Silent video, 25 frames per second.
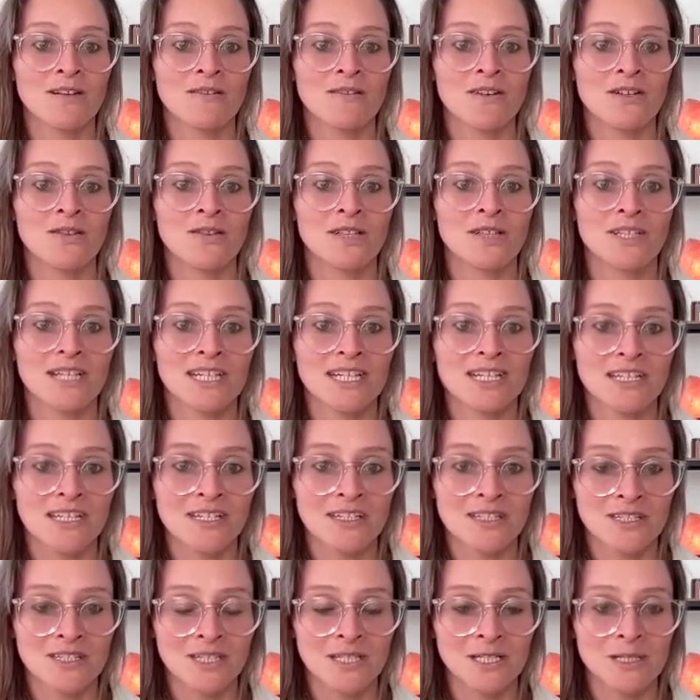of your
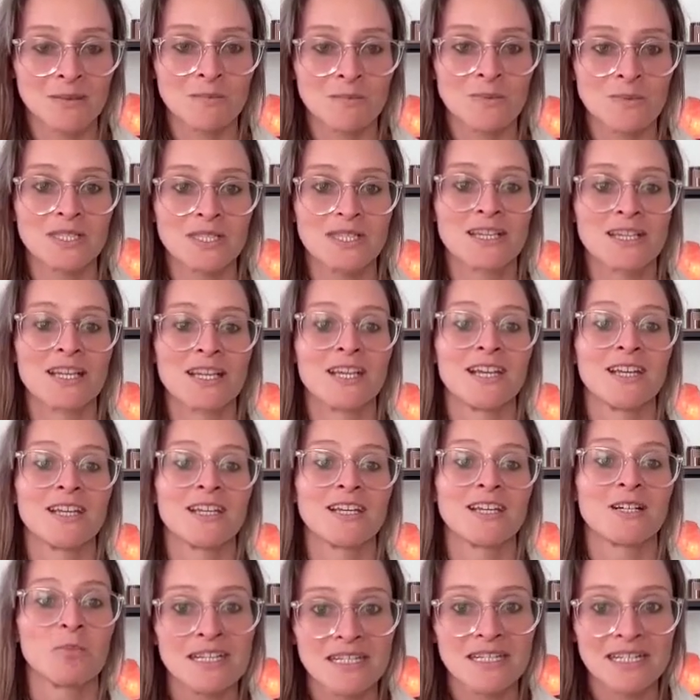relationships,
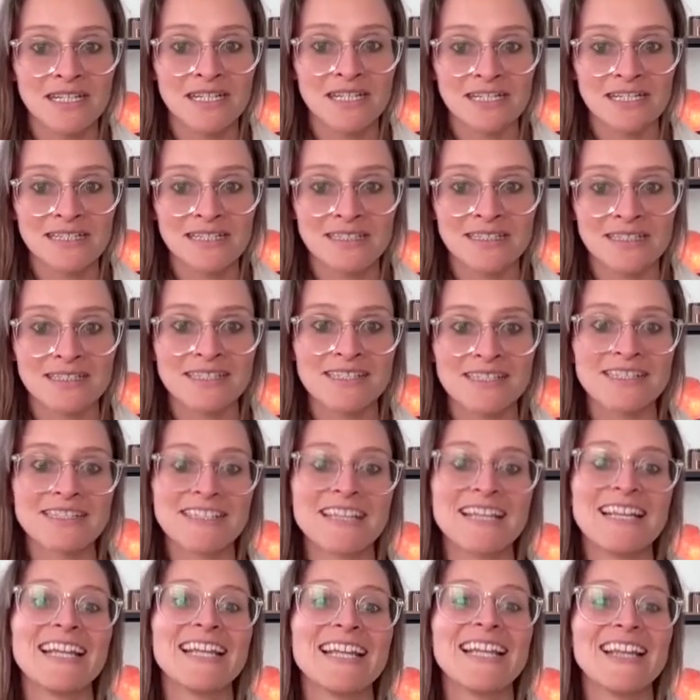your
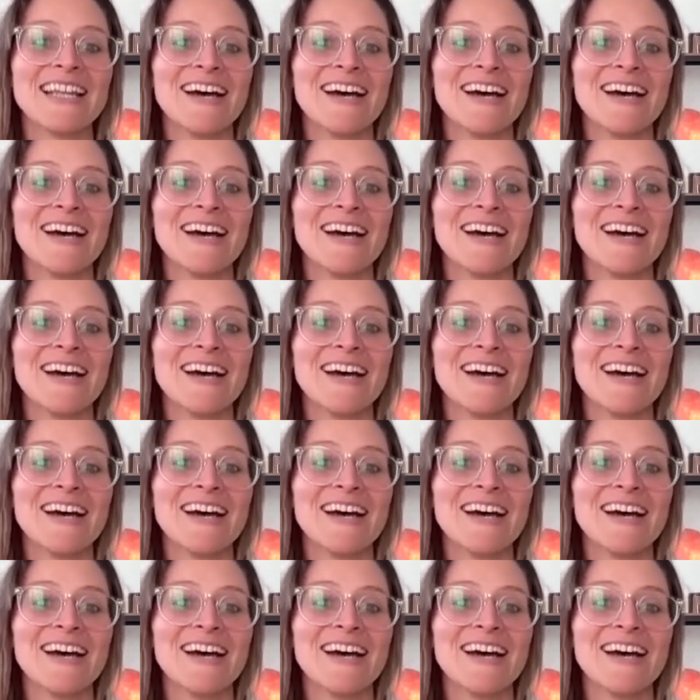patience,